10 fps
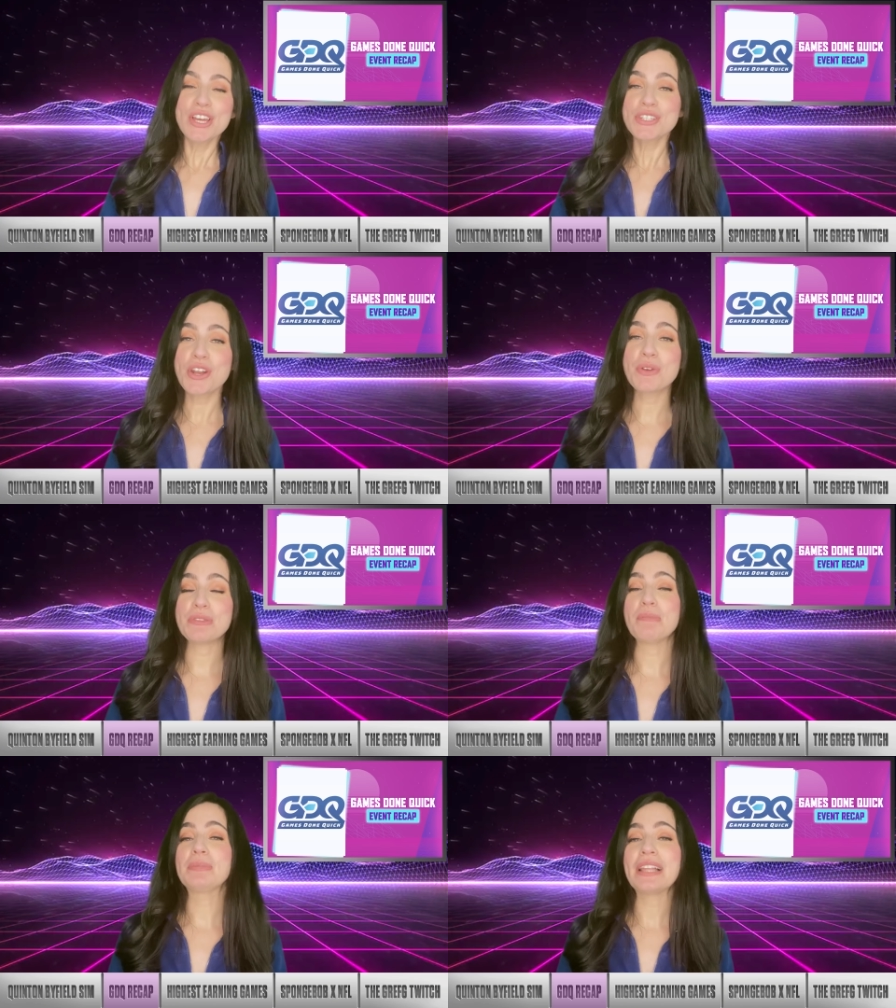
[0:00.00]
starting
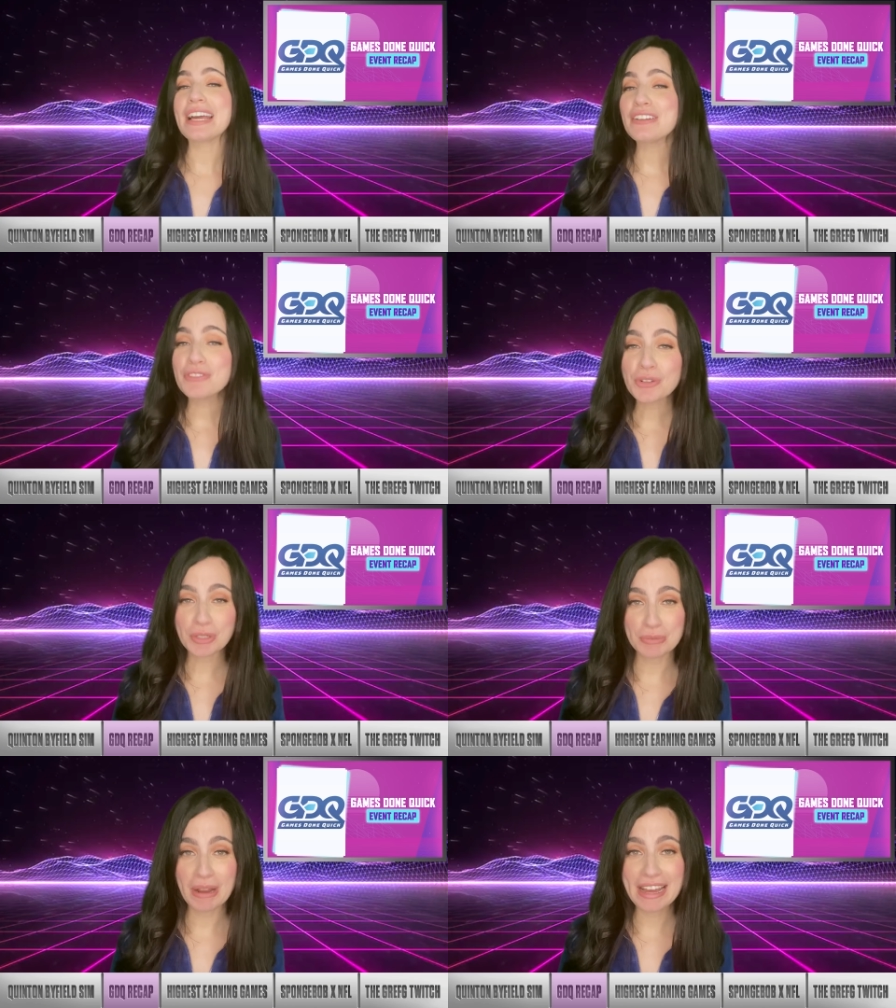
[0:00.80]
with a
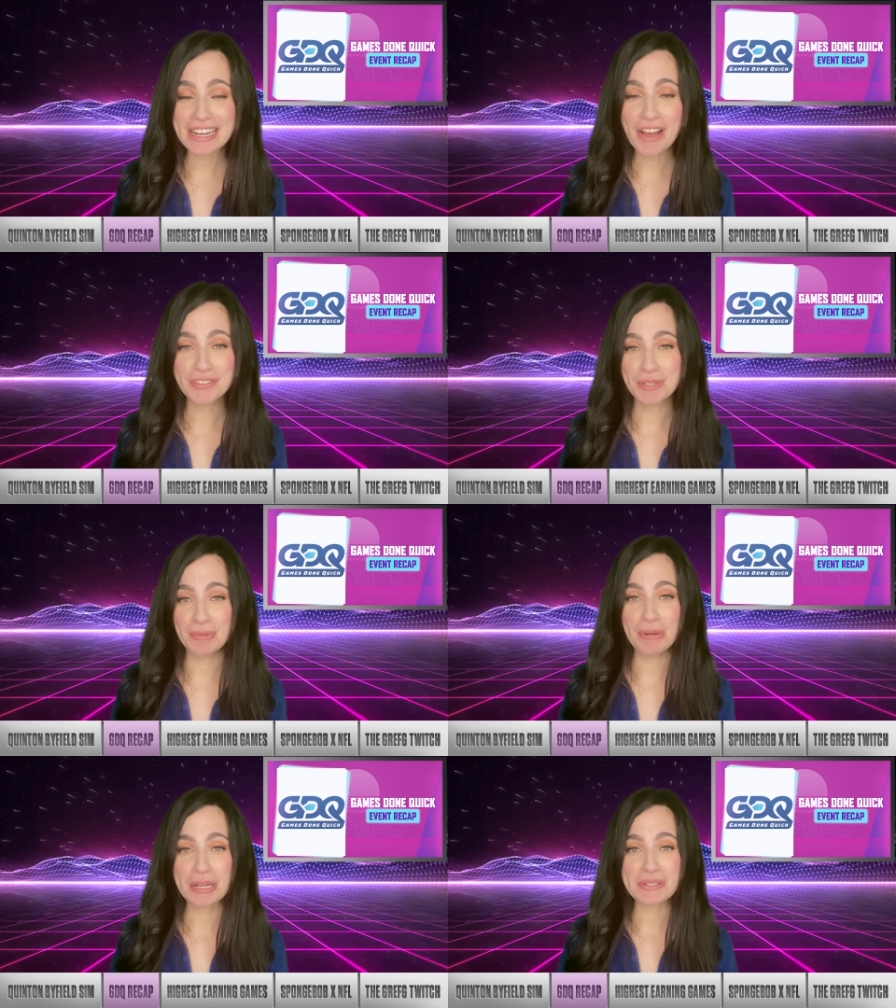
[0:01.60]
blindfolded run of Super
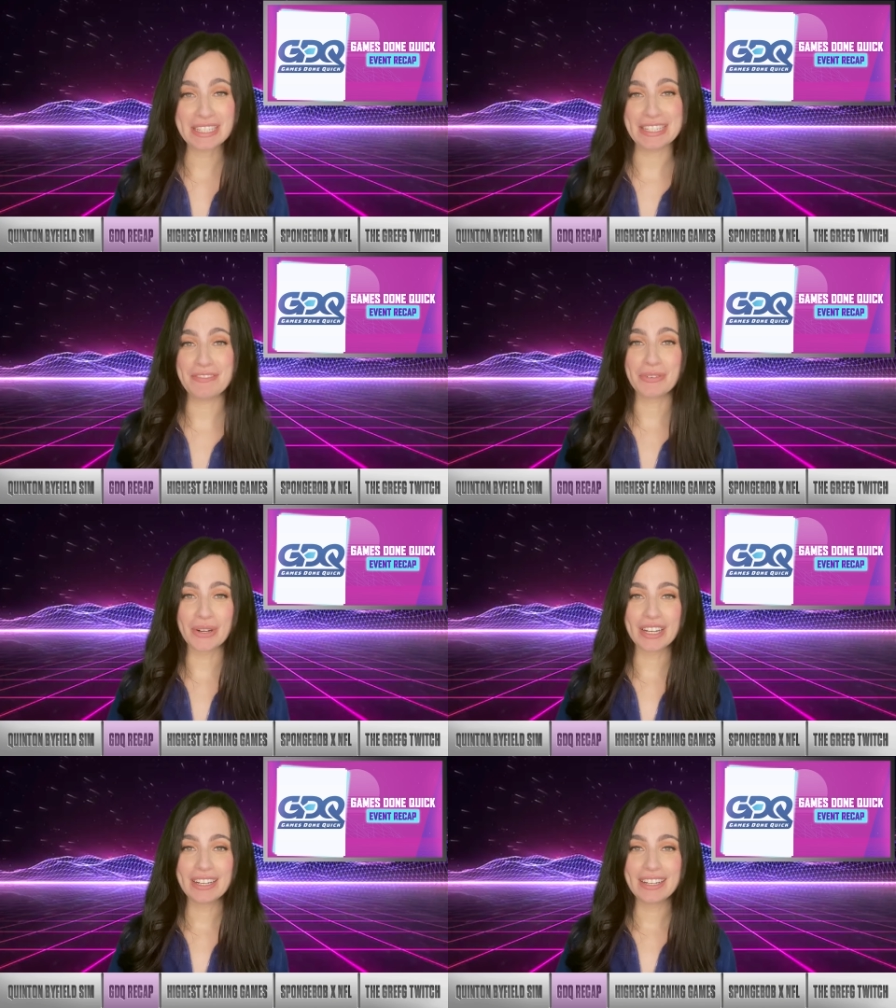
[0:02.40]
Mario
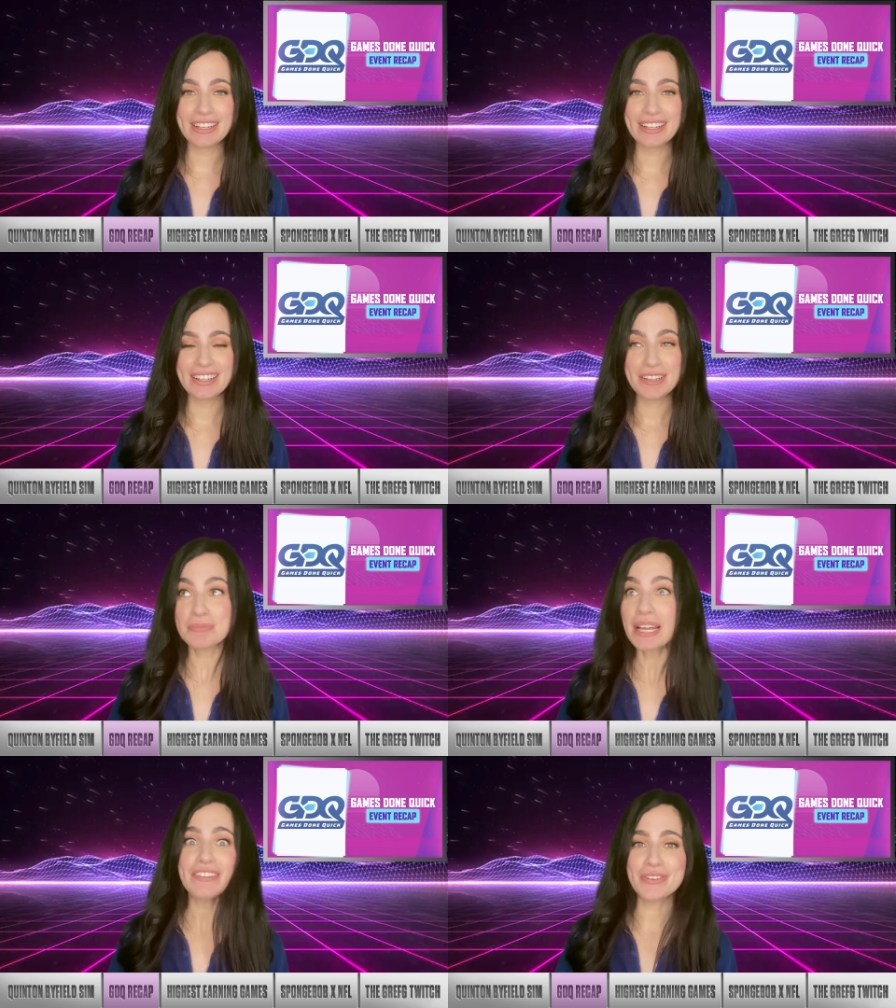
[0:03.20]
sixty-four.
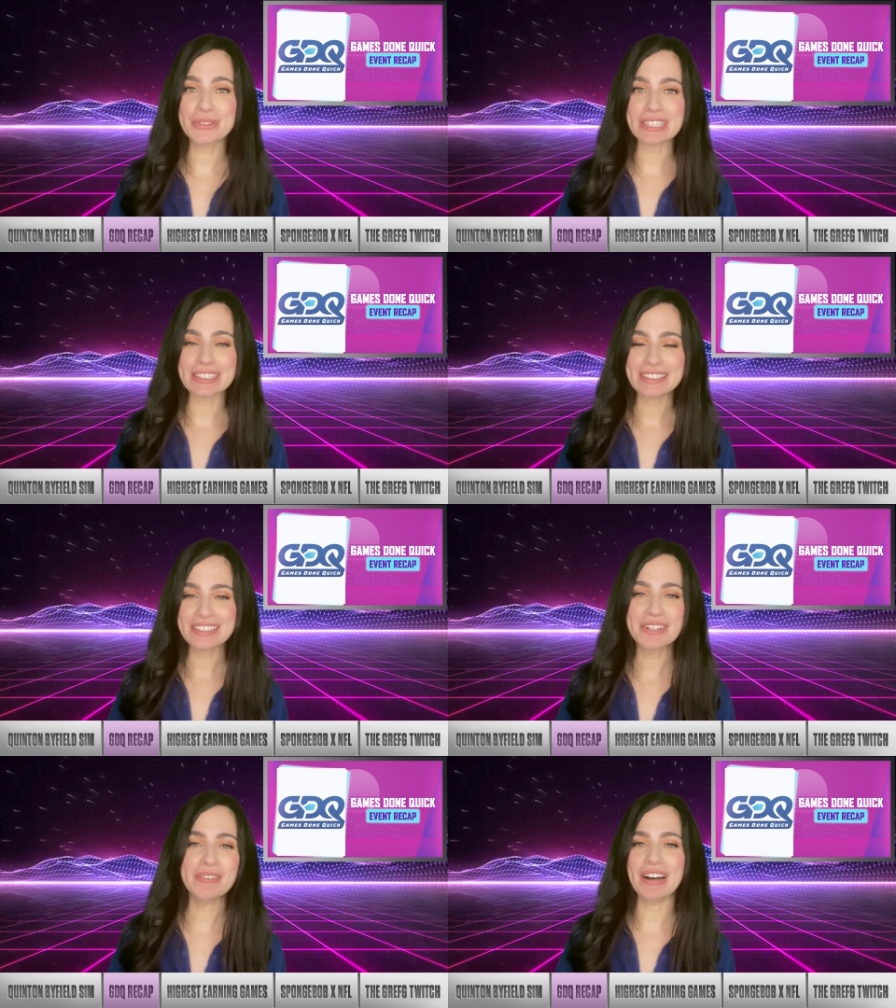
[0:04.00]
Blindfolded,
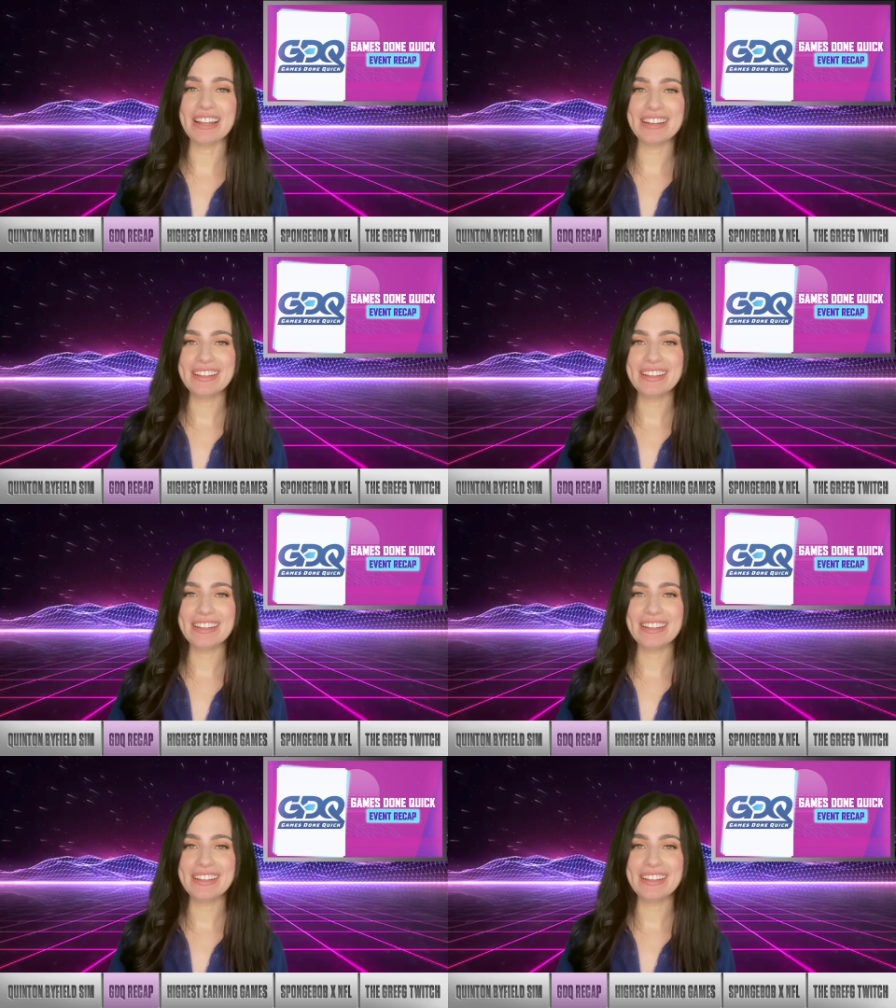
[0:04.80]
come on.